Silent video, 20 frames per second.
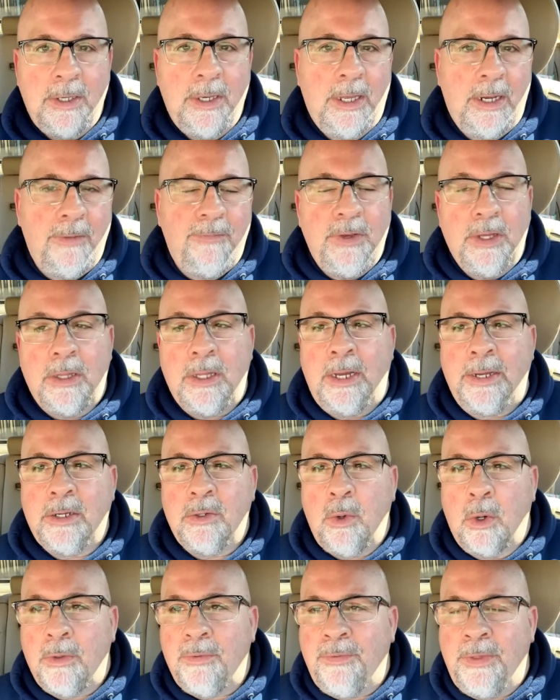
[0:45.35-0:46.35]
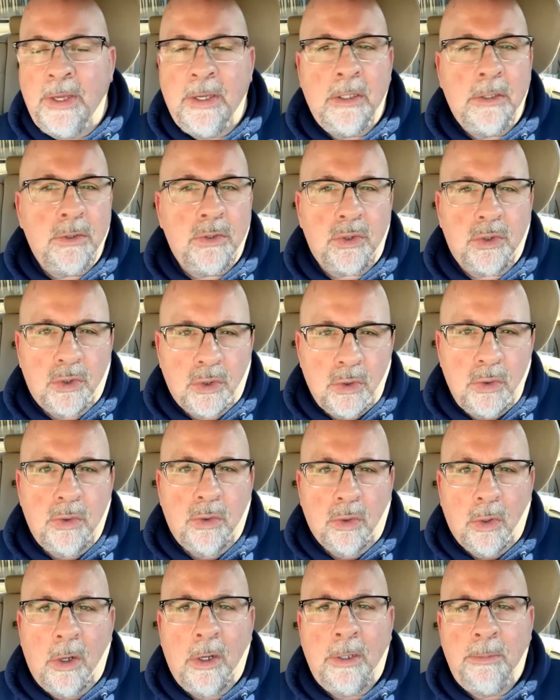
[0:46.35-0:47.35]
And if you like all things true
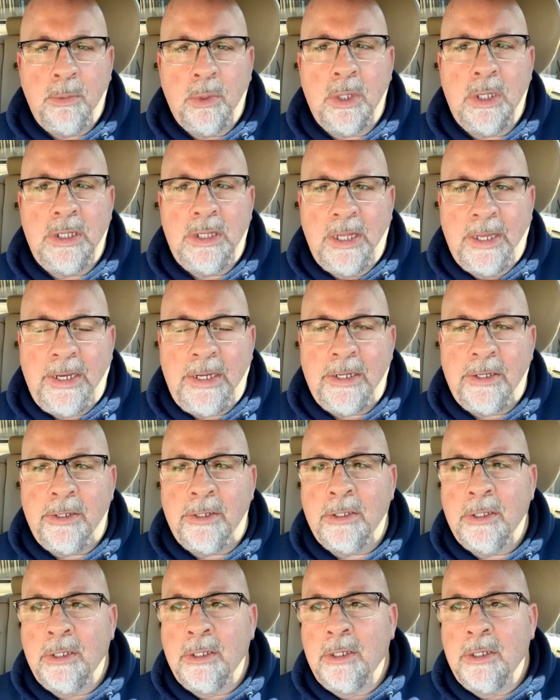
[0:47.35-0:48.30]
crime related